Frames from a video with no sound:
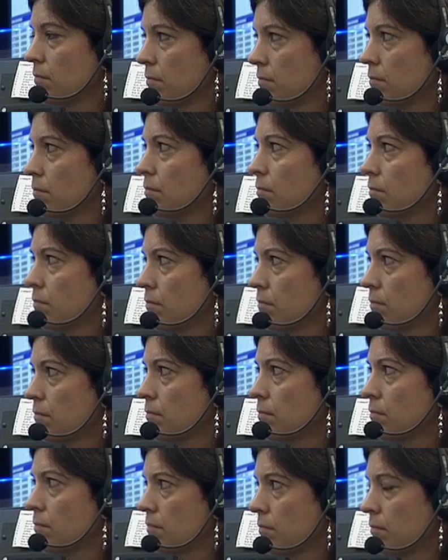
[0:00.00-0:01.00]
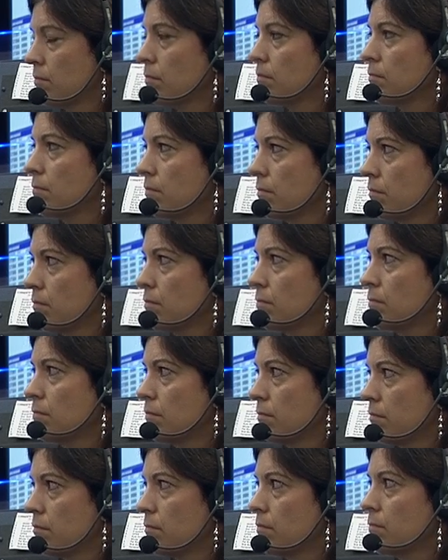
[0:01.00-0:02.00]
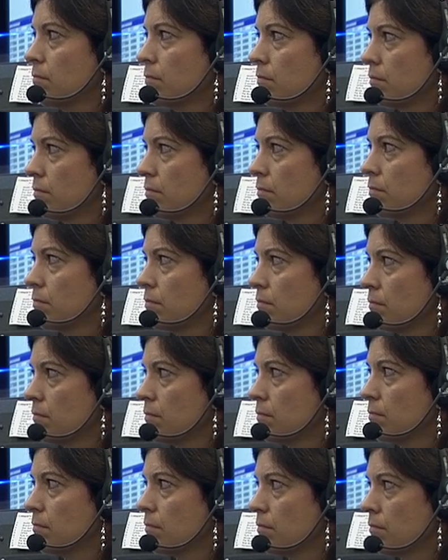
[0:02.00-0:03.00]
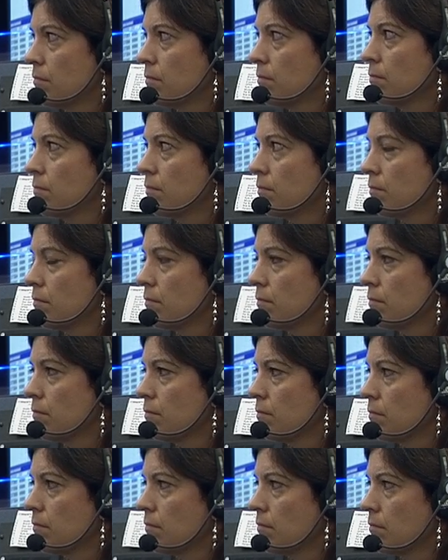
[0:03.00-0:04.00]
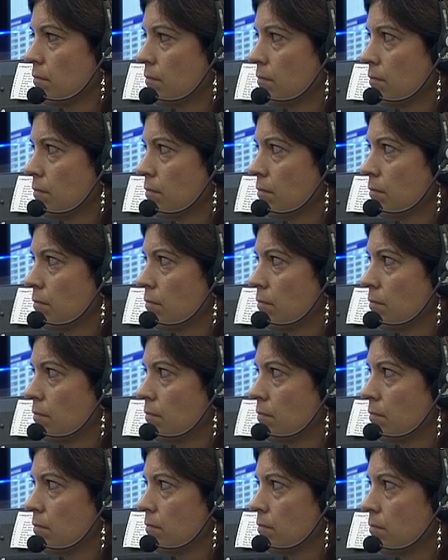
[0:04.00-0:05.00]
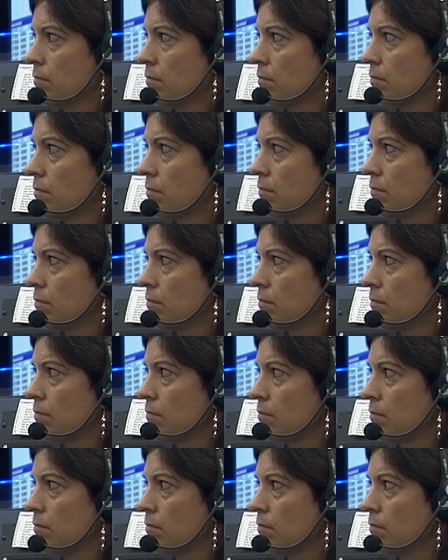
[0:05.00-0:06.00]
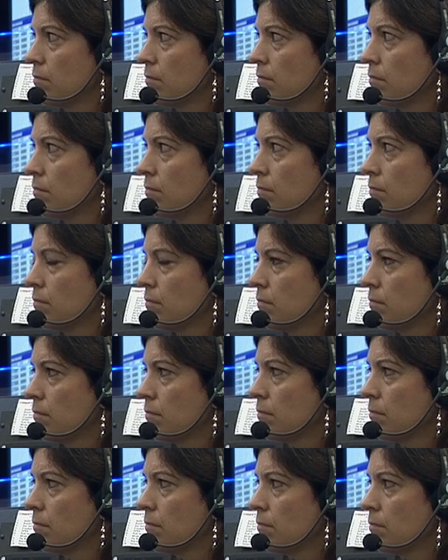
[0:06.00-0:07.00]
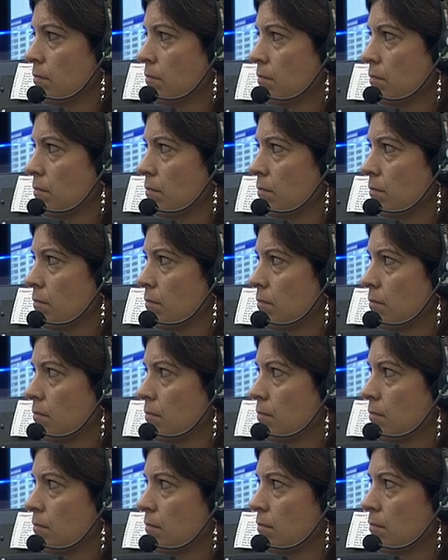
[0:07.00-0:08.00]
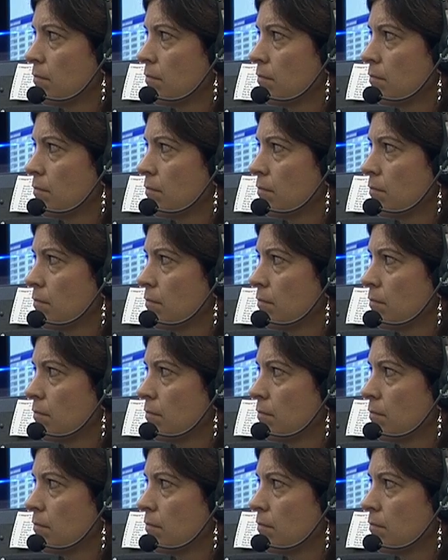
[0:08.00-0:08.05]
(silent)